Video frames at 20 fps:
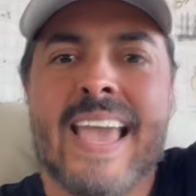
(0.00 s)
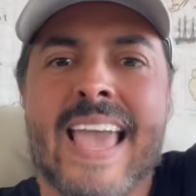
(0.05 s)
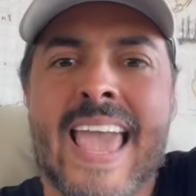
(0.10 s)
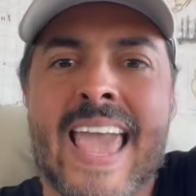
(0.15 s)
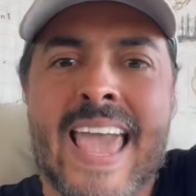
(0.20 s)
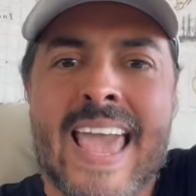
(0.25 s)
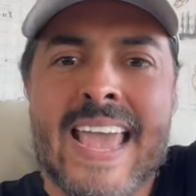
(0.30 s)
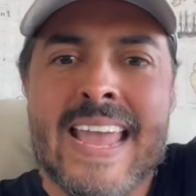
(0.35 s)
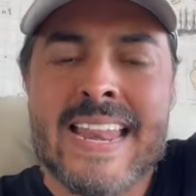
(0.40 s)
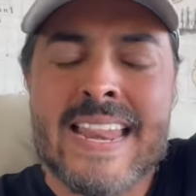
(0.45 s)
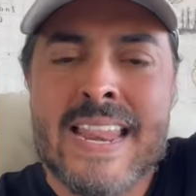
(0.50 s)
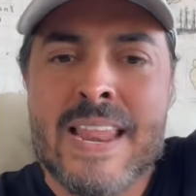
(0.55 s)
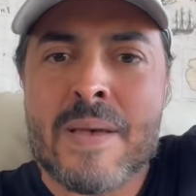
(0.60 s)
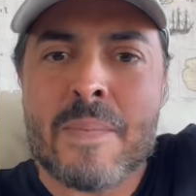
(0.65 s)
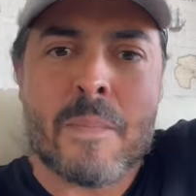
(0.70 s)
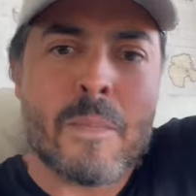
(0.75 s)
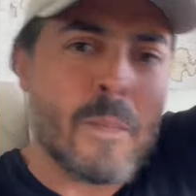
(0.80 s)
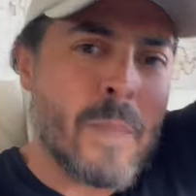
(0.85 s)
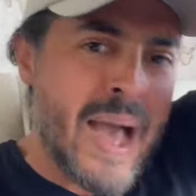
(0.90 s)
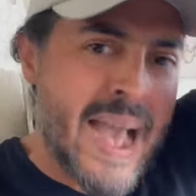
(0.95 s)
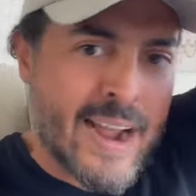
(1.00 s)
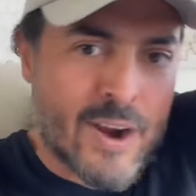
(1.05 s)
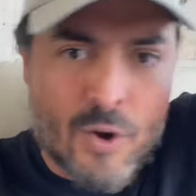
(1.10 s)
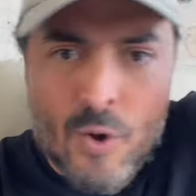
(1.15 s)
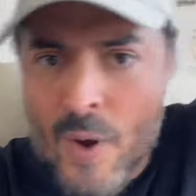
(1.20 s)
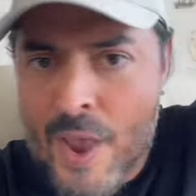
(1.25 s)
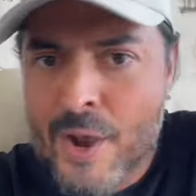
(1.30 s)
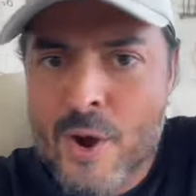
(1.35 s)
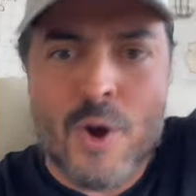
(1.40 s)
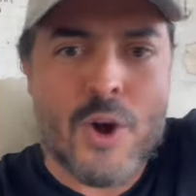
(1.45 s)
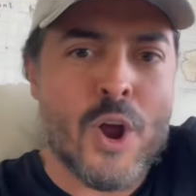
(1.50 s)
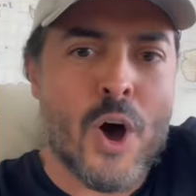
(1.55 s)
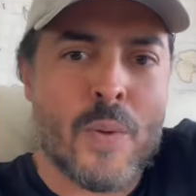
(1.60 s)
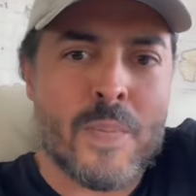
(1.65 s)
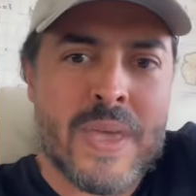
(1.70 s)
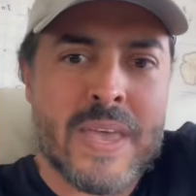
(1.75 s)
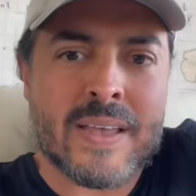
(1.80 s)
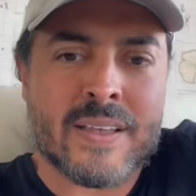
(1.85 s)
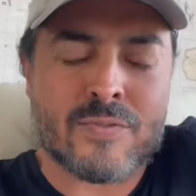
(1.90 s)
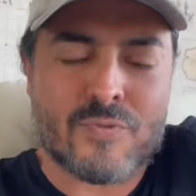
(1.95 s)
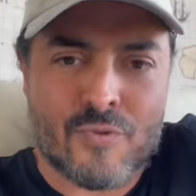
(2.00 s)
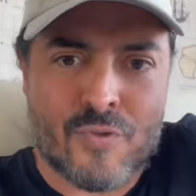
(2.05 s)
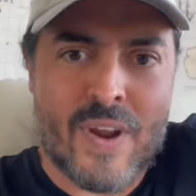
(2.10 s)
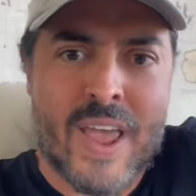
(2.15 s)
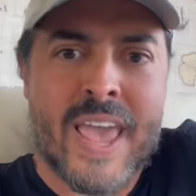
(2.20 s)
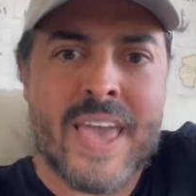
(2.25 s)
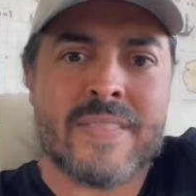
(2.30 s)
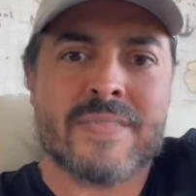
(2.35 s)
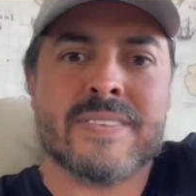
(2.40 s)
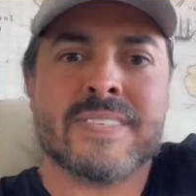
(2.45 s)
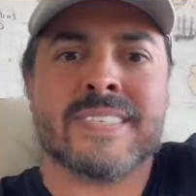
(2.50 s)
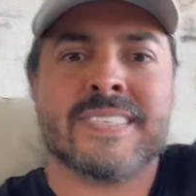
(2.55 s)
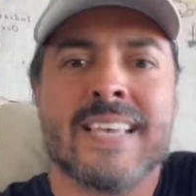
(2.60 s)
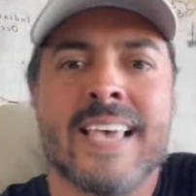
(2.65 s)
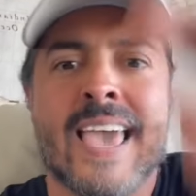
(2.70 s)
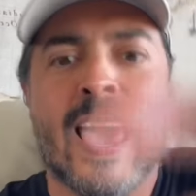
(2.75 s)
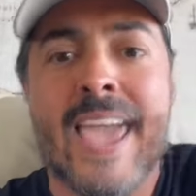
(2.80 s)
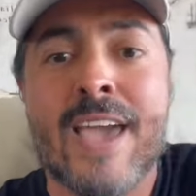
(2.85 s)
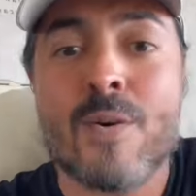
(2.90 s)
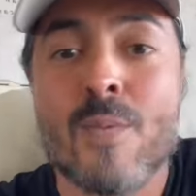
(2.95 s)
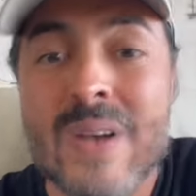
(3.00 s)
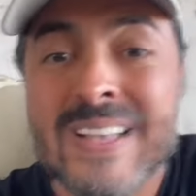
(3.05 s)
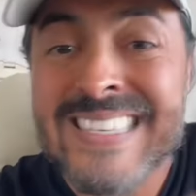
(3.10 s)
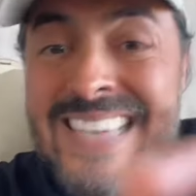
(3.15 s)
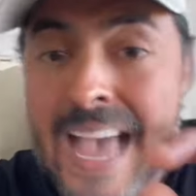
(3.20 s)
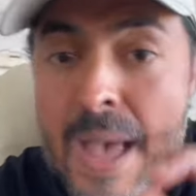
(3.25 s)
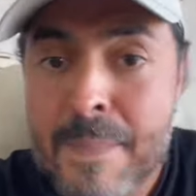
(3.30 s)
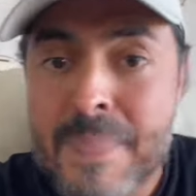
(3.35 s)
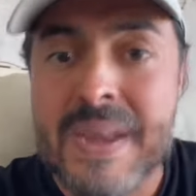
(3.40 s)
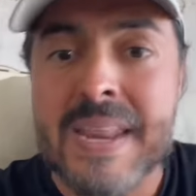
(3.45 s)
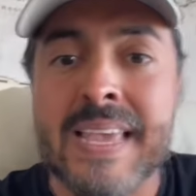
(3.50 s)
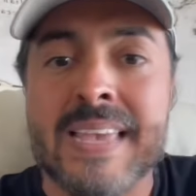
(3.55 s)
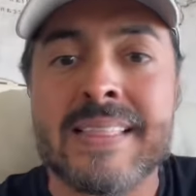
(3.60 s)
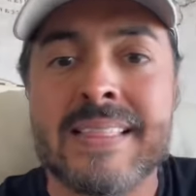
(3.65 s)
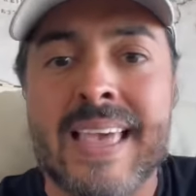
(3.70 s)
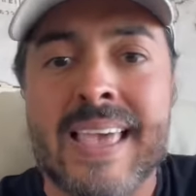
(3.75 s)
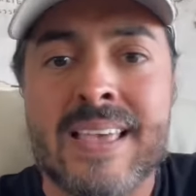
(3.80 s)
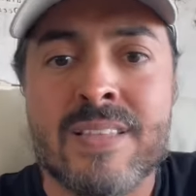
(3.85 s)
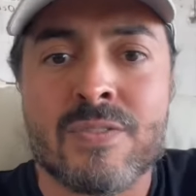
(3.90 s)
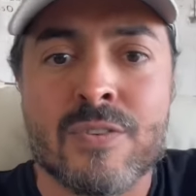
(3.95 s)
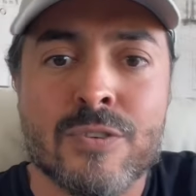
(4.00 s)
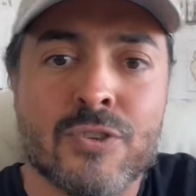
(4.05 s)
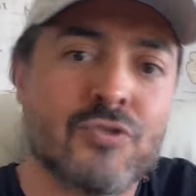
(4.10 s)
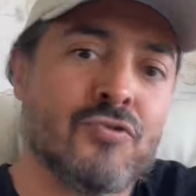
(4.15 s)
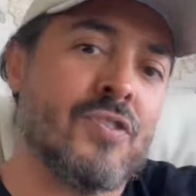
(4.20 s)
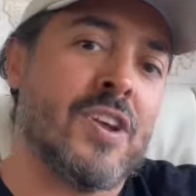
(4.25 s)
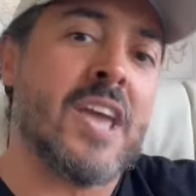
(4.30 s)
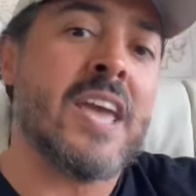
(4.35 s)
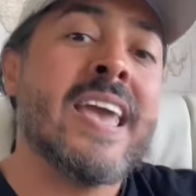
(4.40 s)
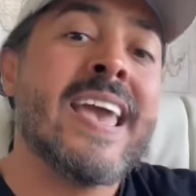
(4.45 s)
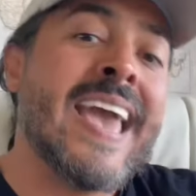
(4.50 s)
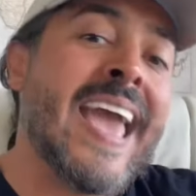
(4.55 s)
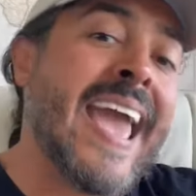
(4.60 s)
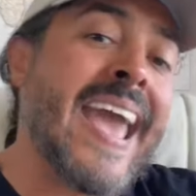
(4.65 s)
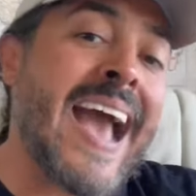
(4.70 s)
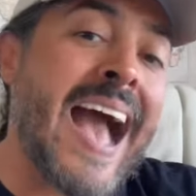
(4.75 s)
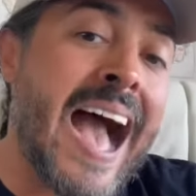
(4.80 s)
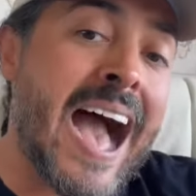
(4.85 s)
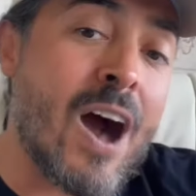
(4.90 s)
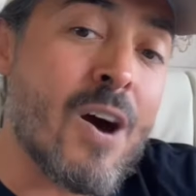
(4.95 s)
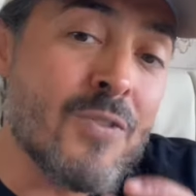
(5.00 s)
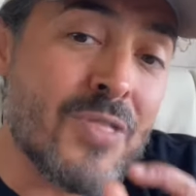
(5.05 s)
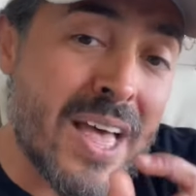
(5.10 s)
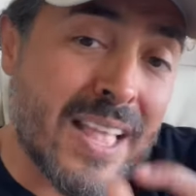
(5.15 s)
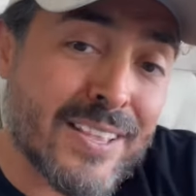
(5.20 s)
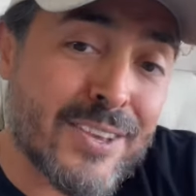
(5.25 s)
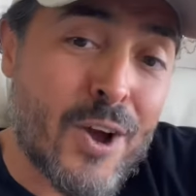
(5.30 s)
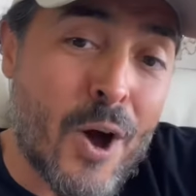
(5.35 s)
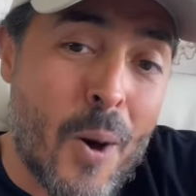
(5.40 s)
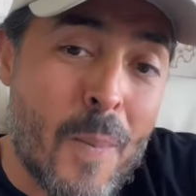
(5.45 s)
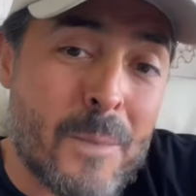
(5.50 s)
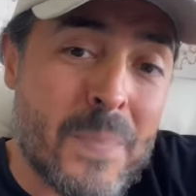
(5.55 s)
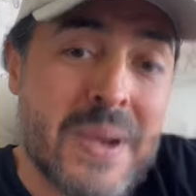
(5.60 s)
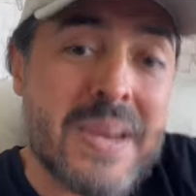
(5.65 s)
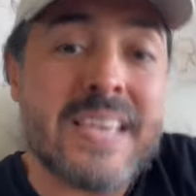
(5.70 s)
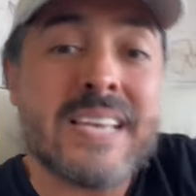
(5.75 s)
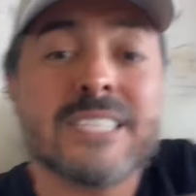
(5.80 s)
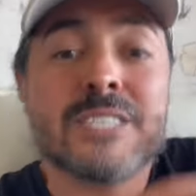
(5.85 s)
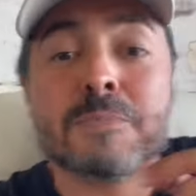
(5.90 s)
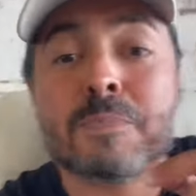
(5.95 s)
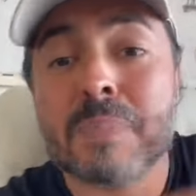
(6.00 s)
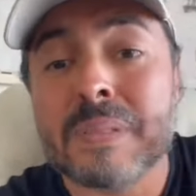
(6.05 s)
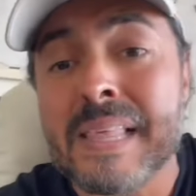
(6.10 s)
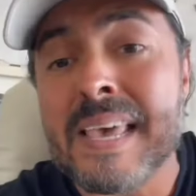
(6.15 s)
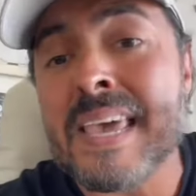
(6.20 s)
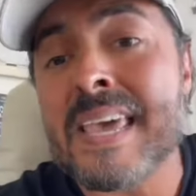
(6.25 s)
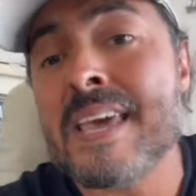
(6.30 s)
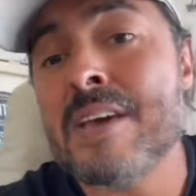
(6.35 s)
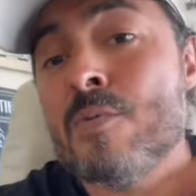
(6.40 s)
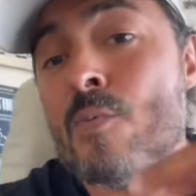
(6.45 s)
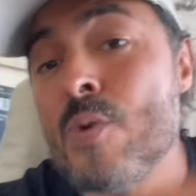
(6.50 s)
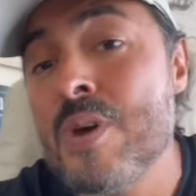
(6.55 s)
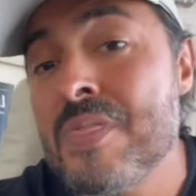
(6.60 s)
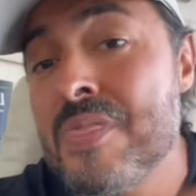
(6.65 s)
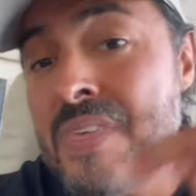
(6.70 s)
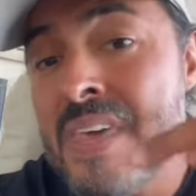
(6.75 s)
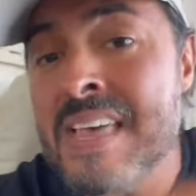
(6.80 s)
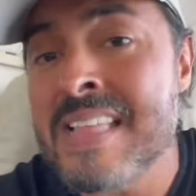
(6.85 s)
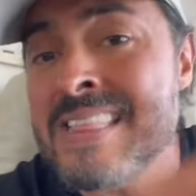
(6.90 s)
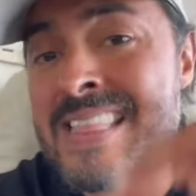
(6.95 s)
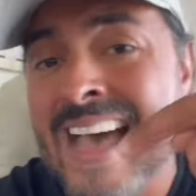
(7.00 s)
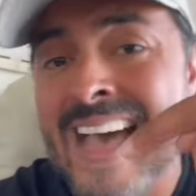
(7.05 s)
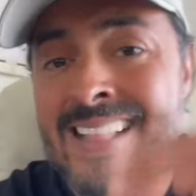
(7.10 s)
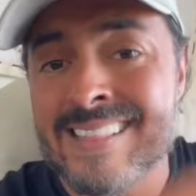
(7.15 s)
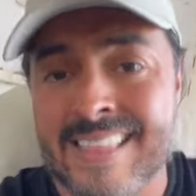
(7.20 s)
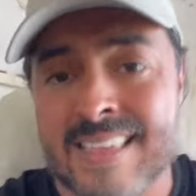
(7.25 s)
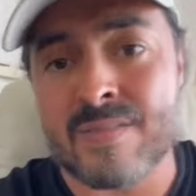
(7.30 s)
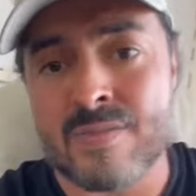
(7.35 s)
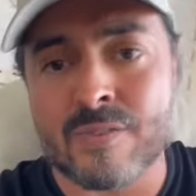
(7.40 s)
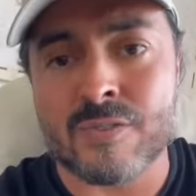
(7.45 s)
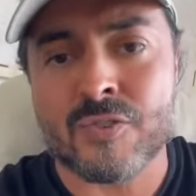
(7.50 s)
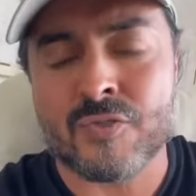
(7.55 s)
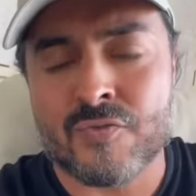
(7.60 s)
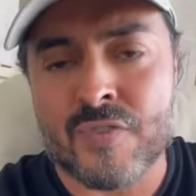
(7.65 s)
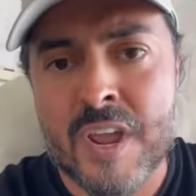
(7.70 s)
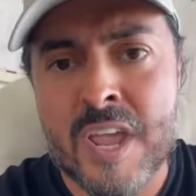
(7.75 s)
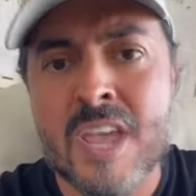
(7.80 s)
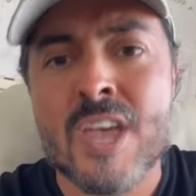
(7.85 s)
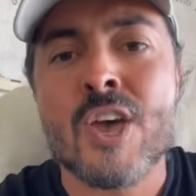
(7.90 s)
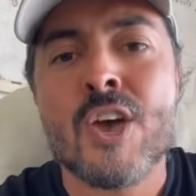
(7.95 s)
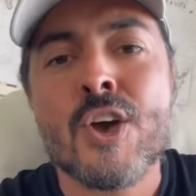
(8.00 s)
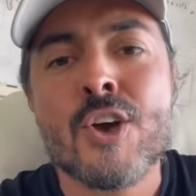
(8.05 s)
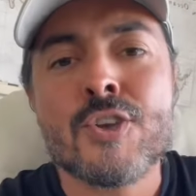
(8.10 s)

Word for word: in macroeconomic trends and what's happening in the industry and how that company is playing within that industry,